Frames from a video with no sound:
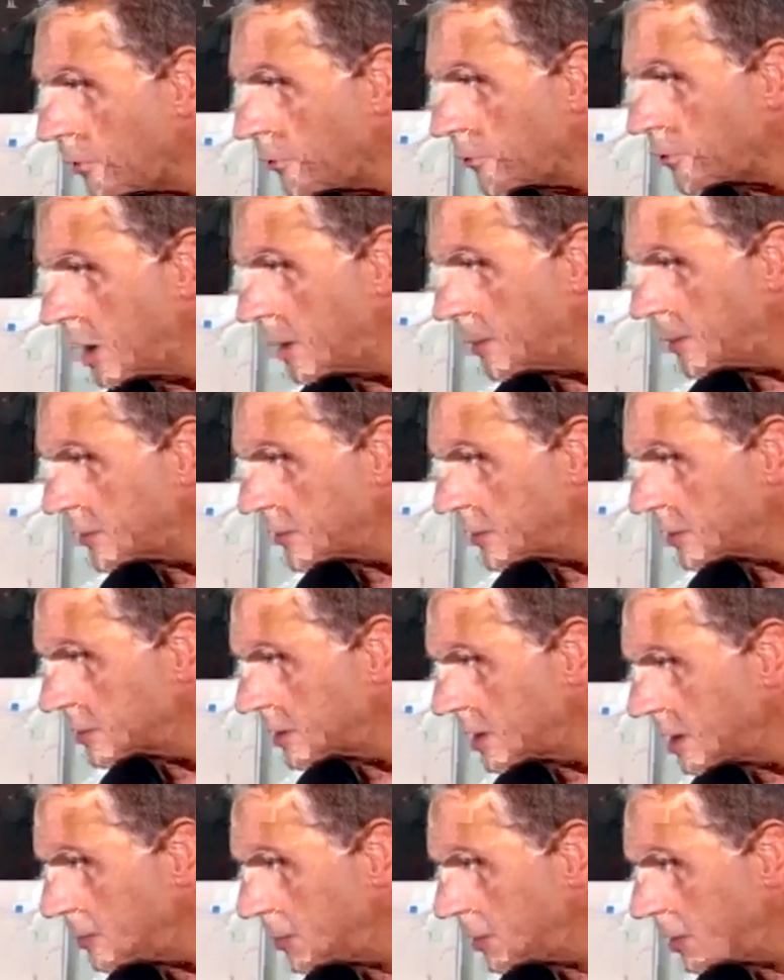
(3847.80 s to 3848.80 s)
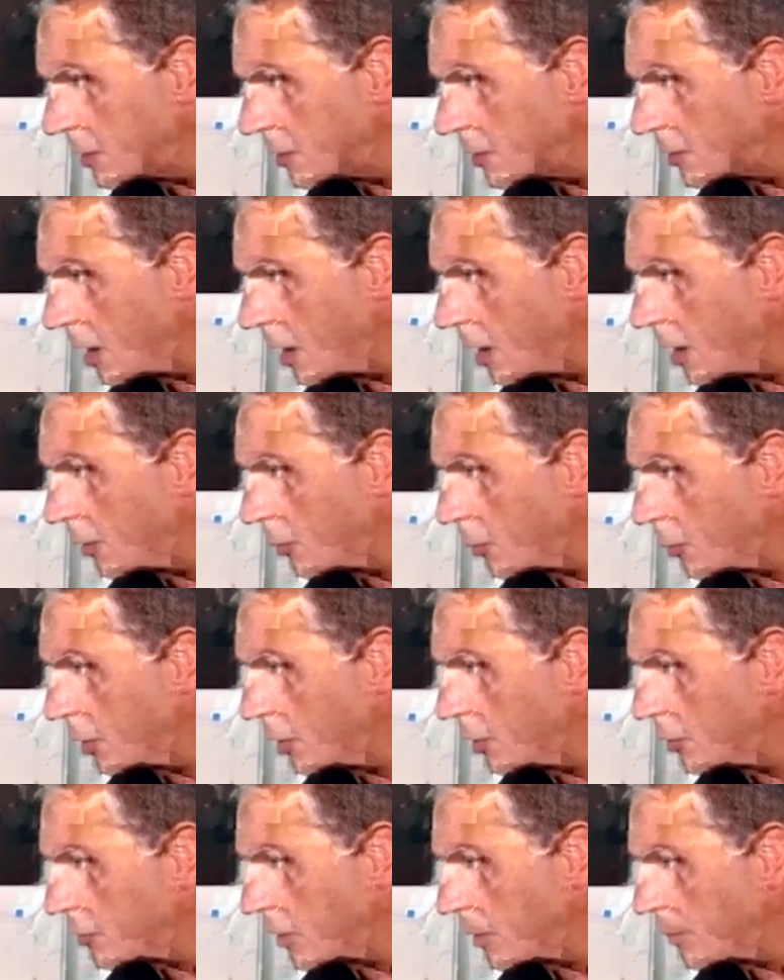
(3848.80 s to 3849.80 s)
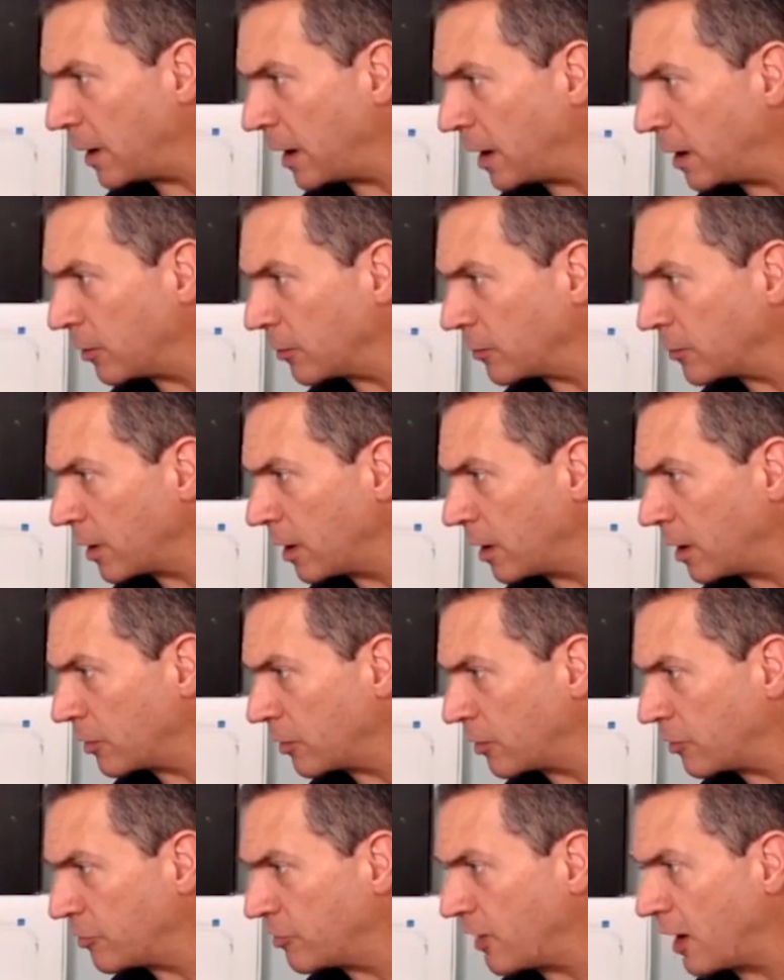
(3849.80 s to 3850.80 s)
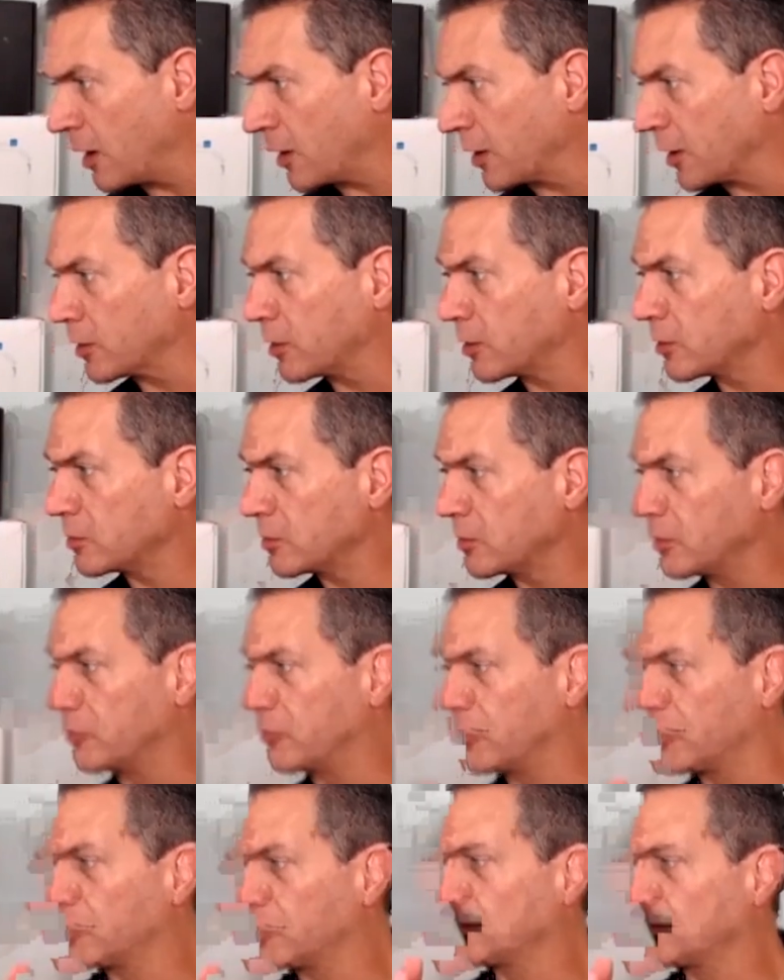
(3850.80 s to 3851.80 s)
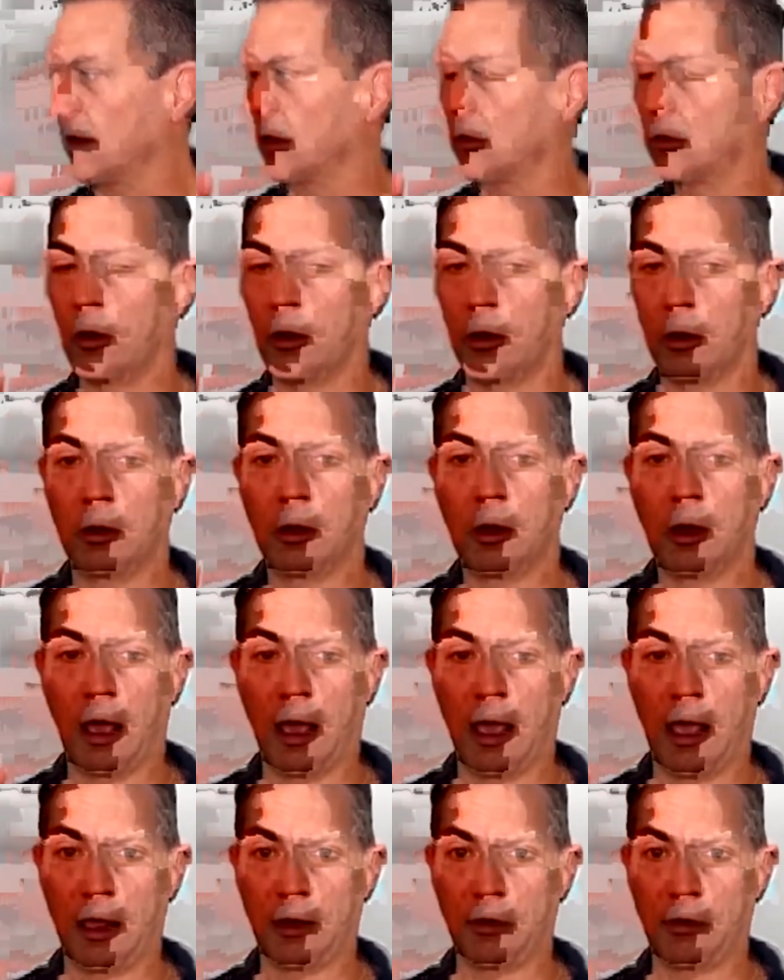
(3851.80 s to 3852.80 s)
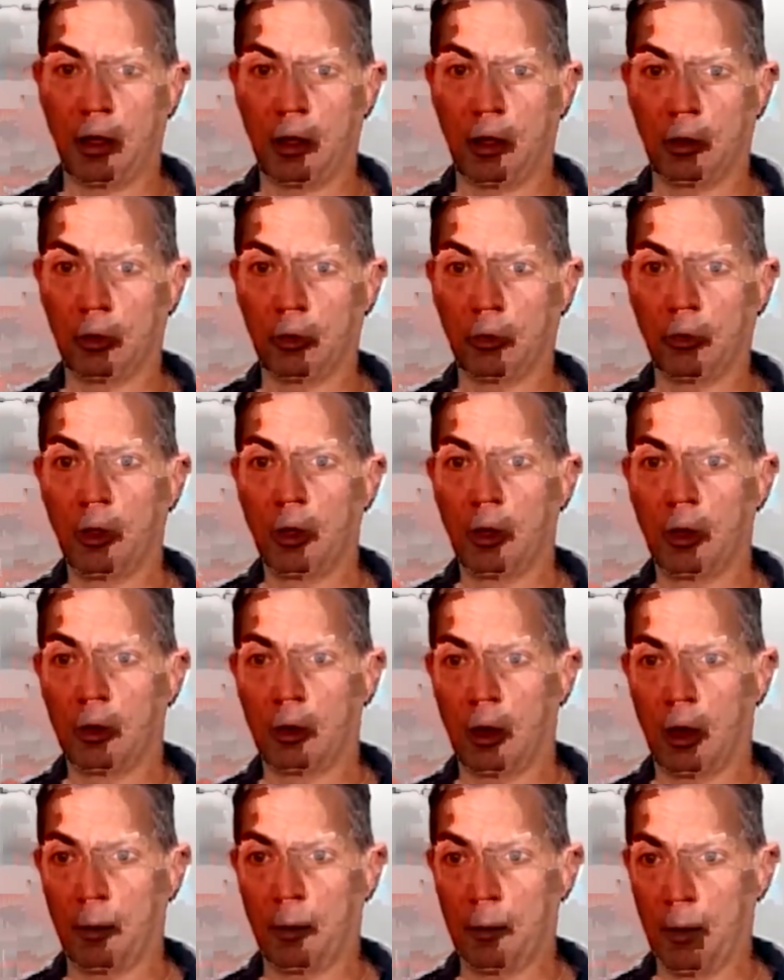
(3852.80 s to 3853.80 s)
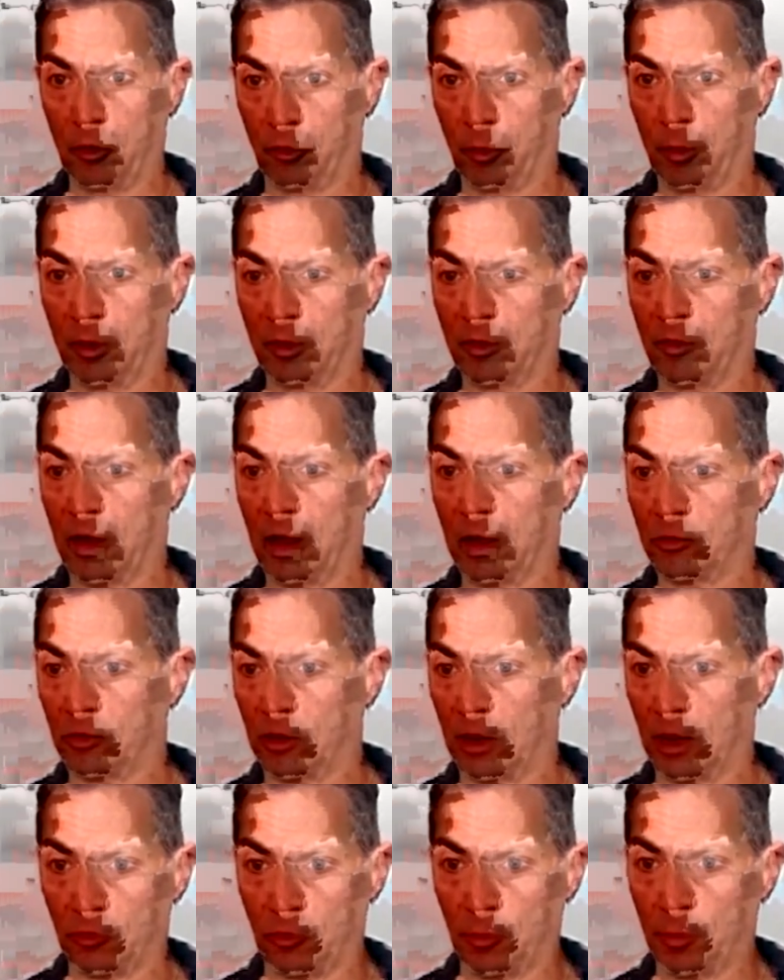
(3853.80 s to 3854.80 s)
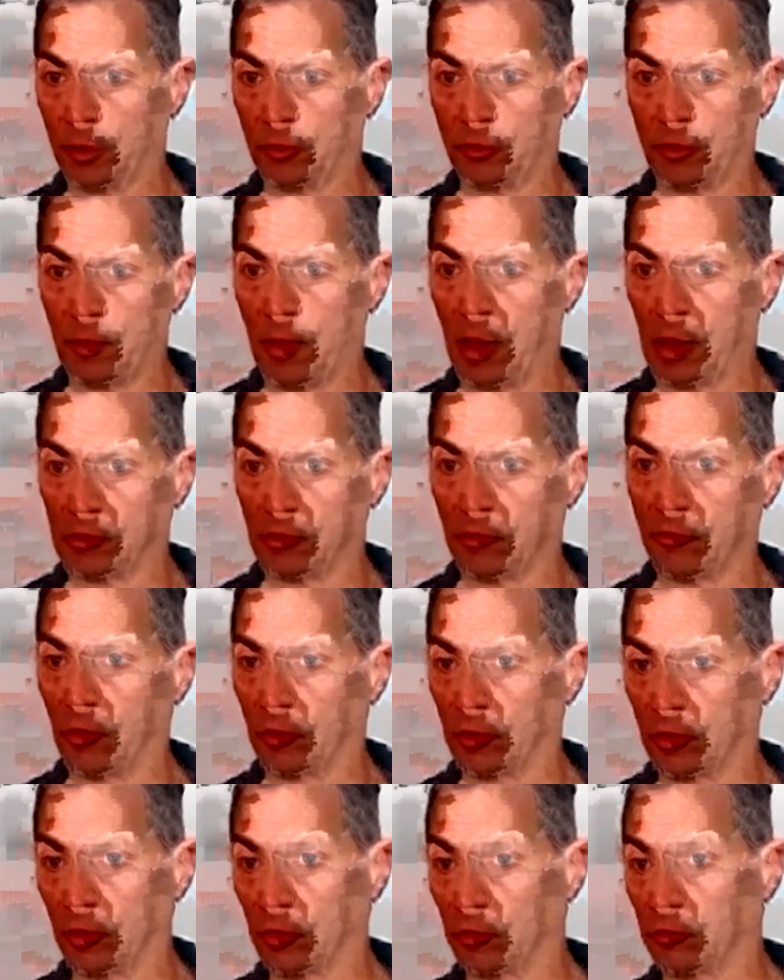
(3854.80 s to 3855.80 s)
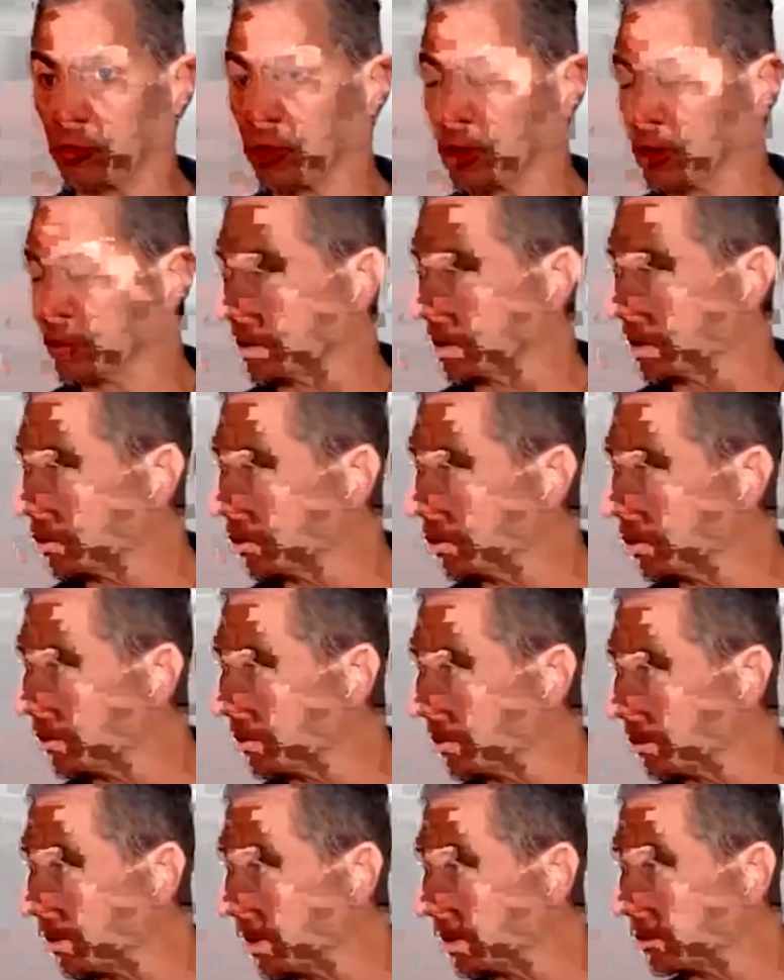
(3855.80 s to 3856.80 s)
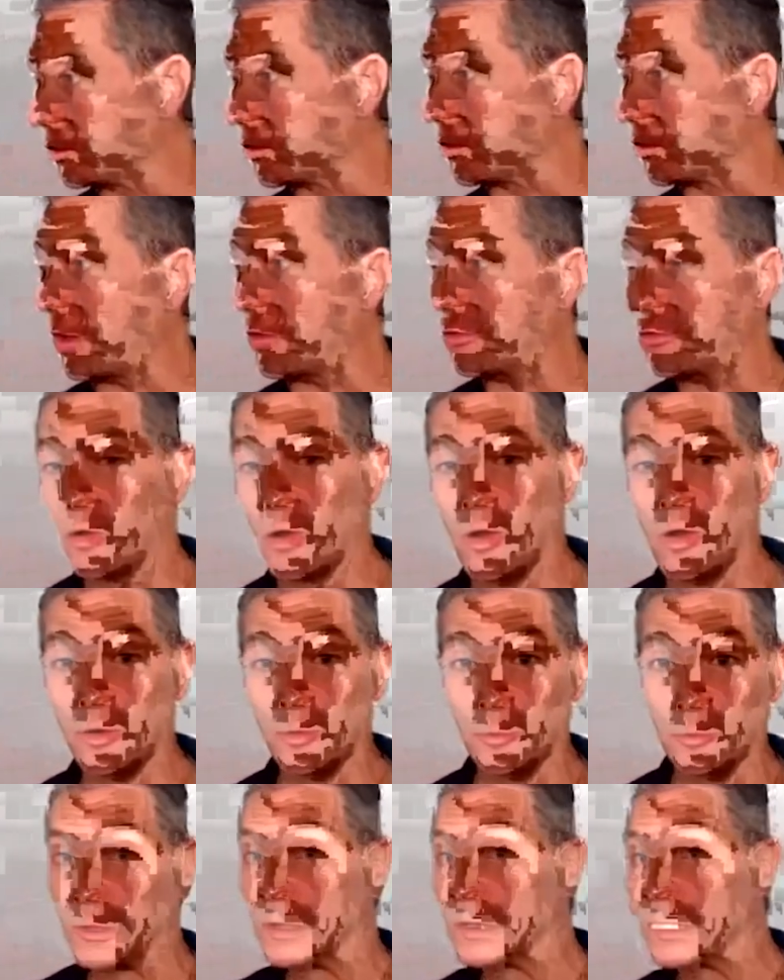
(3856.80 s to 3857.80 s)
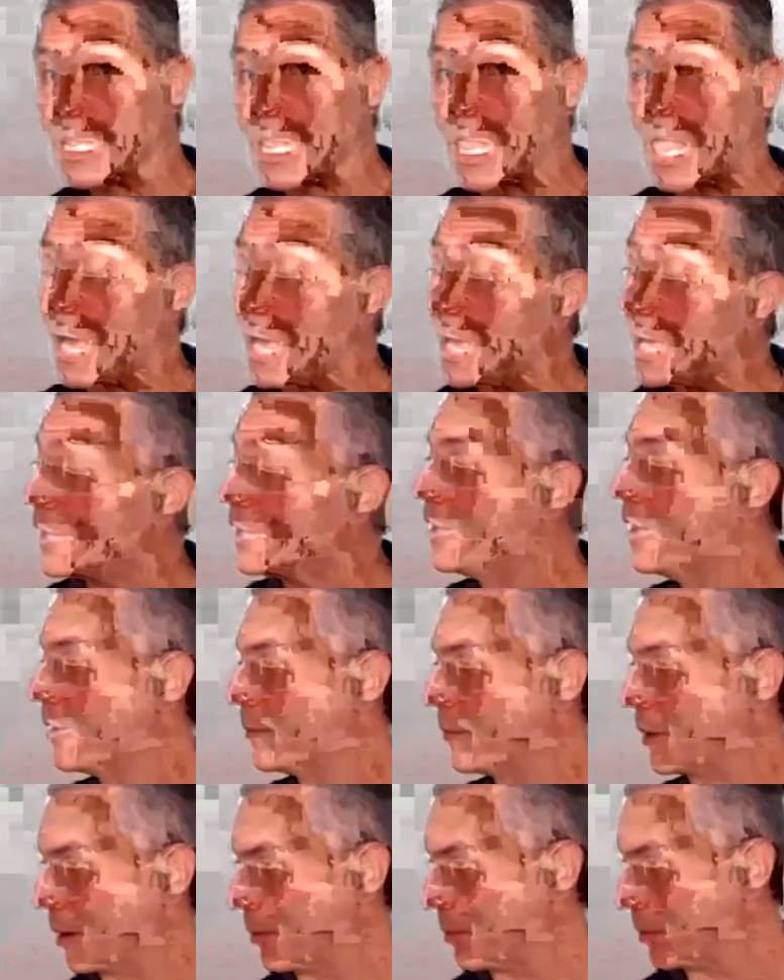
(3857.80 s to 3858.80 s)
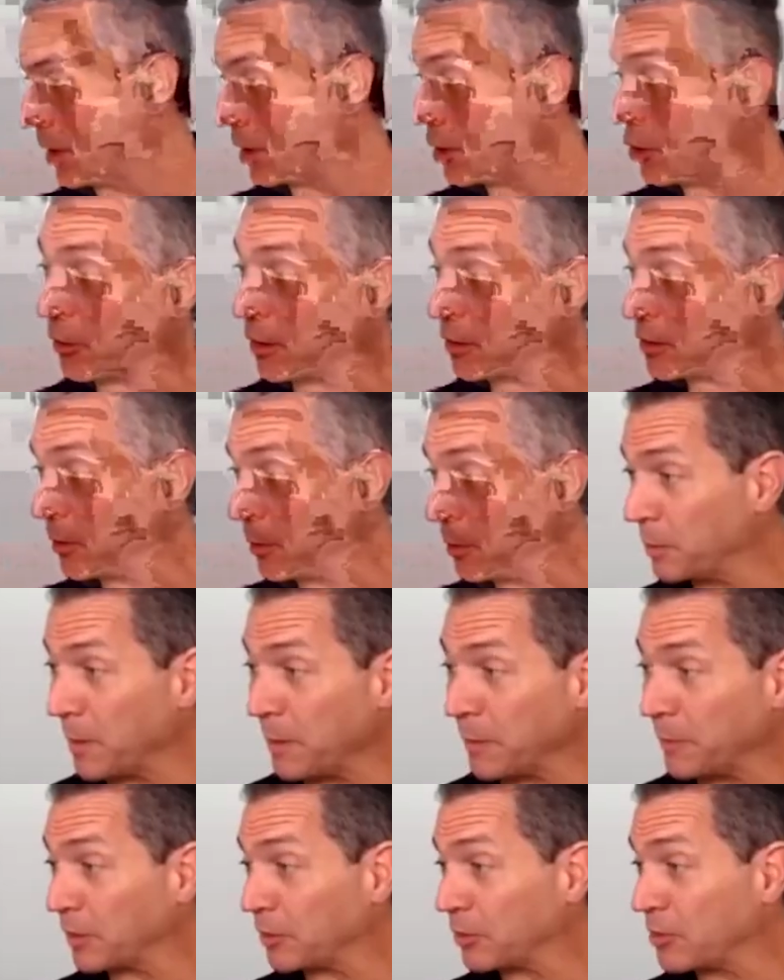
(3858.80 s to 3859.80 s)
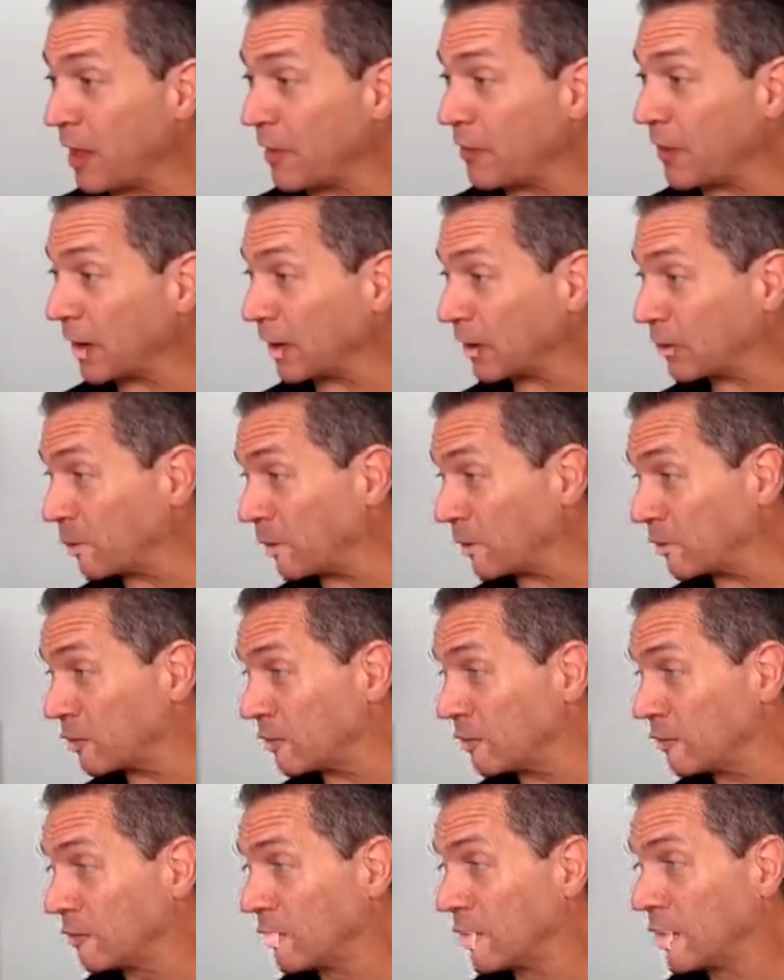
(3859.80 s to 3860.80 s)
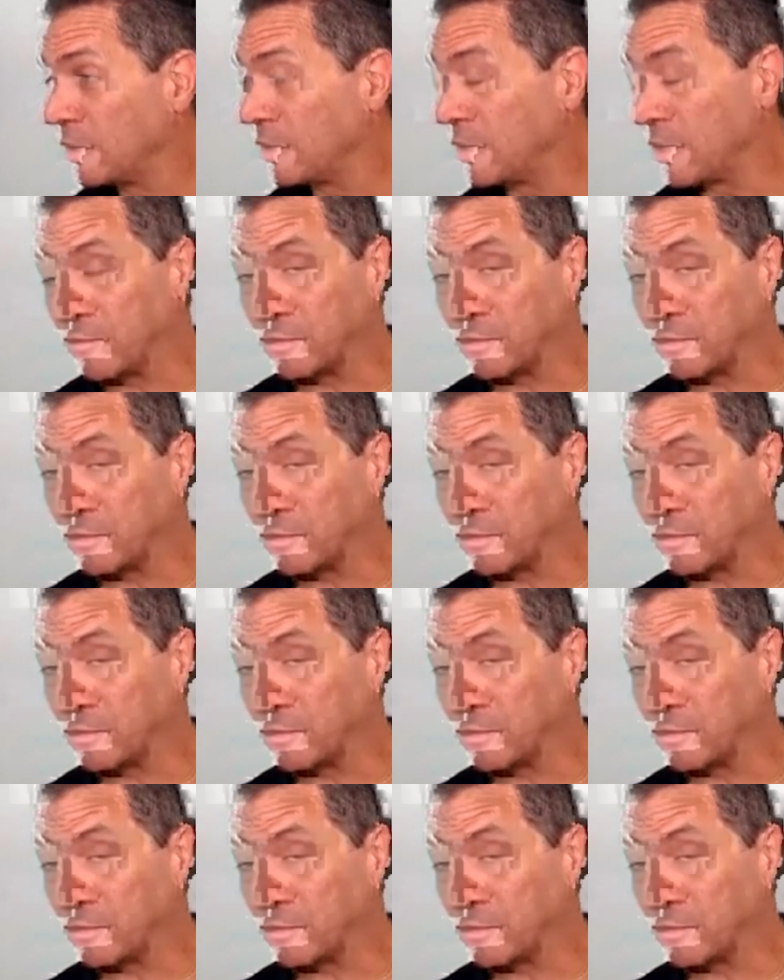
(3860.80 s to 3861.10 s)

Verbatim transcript: another comment that came in uh, was about uh, the Phonic. The Phonic makes a, a handheld uh, measurement device that has a built-in microphone, and it's really, really good. The prices I saw on are a little high, but I'm being corrected. Maybe it's not that expensive.